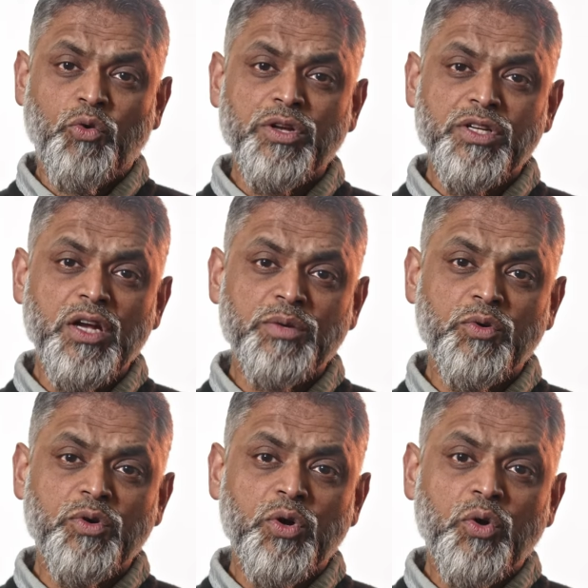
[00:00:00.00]

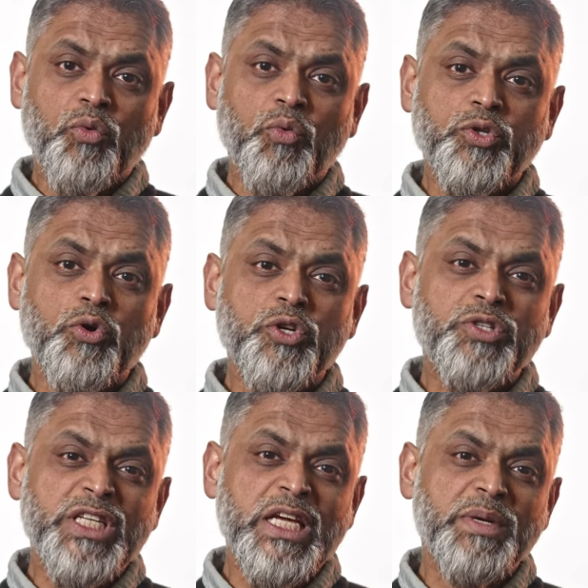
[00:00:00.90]
Guantanamo was also
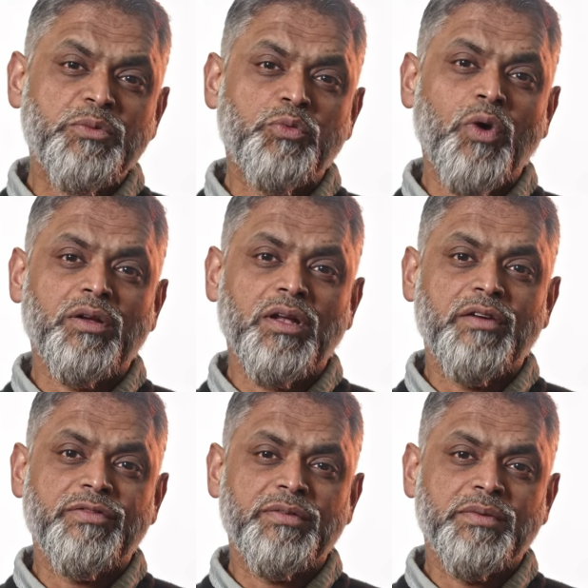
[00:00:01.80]
teeming with
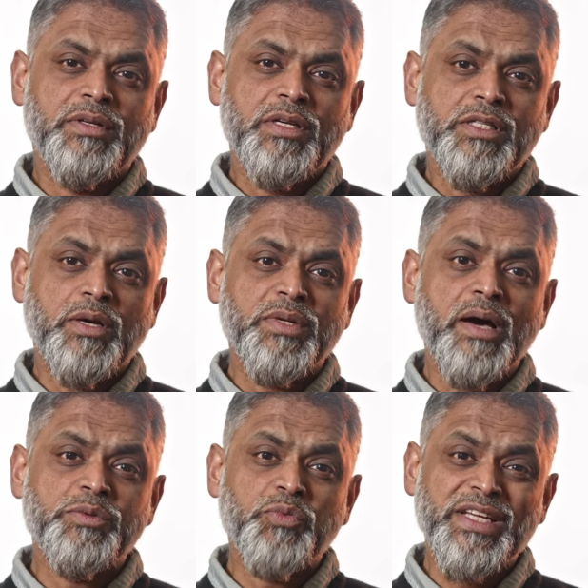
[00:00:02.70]
wildlife.
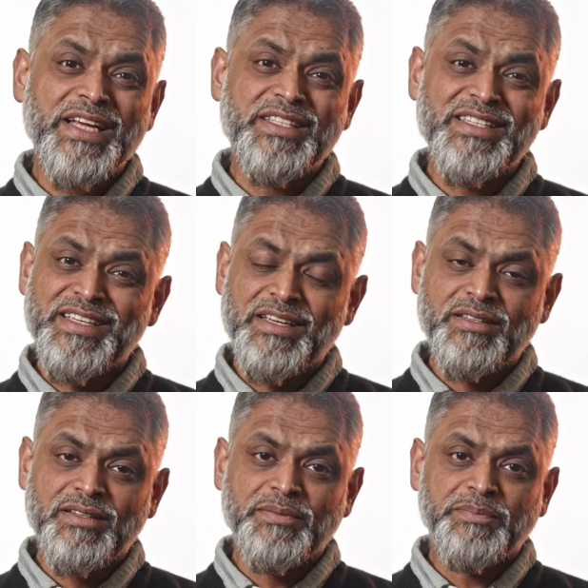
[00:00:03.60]
Sometimes we'd get to see
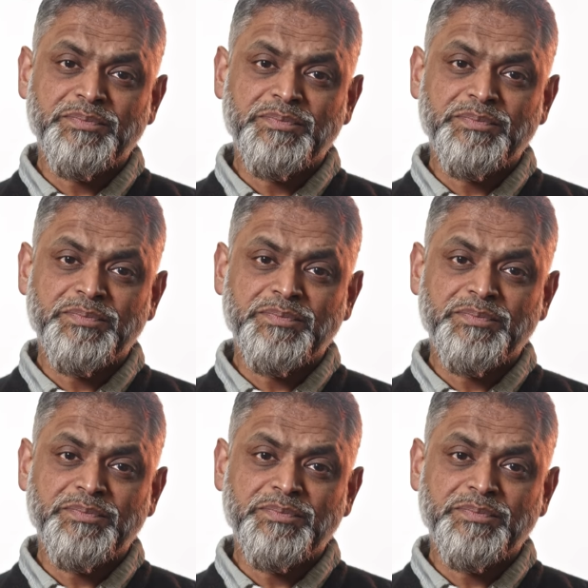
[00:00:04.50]
it.